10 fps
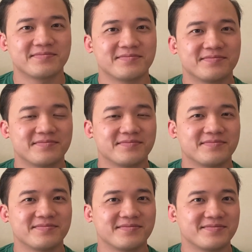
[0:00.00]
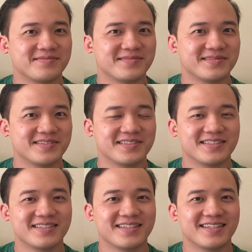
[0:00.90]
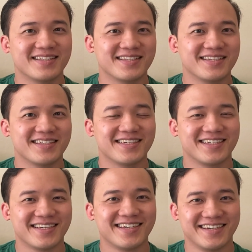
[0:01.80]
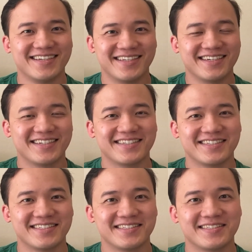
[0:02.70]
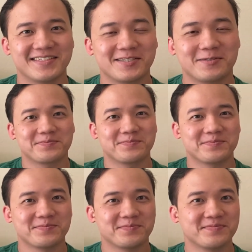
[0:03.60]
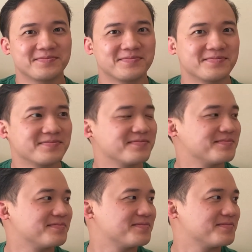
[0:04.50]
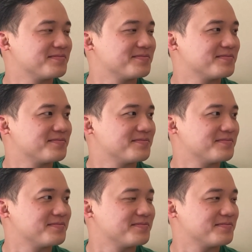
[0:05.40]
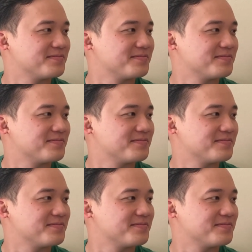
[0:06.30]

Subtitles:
This person isn't speaking.